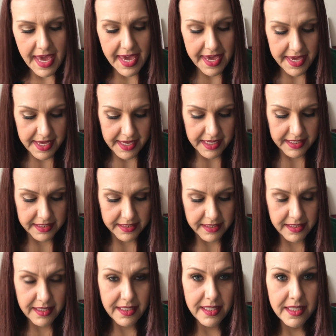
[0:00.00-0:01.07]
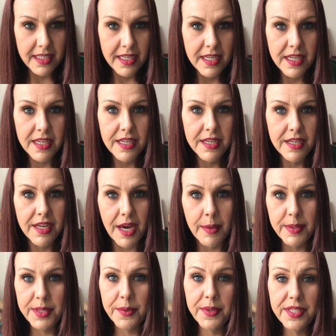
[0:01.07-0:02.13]
And I
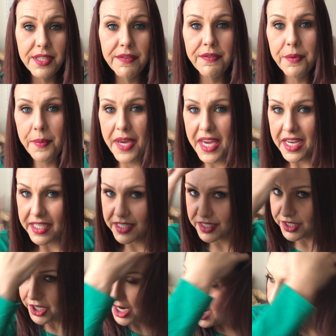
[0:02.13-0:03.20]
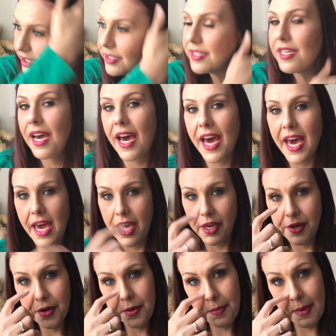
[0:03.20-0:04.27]
was always overweight as a child. I
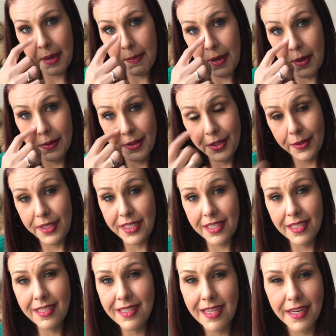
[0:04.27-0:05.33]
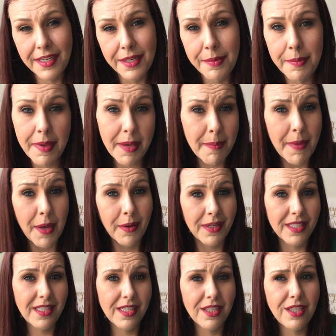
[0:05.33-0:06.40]
couldn't make my own choices. I didn't make my own
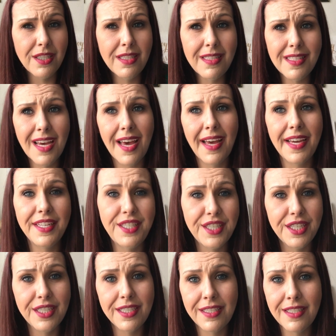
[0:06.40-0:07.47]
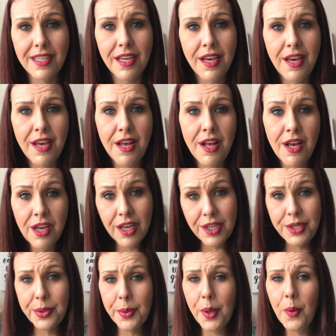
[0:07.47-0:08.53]
decisions. I didn't
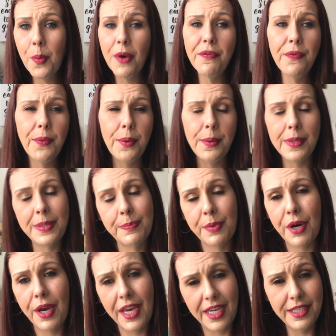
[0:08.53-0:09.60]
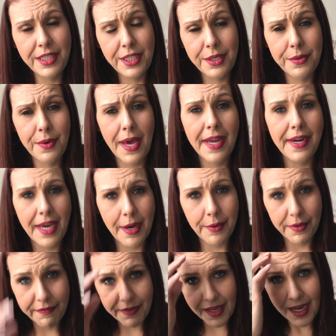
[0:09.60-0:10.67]
control what food was brought into and
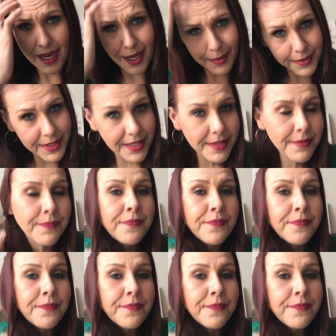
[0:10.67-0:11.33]
out of the house.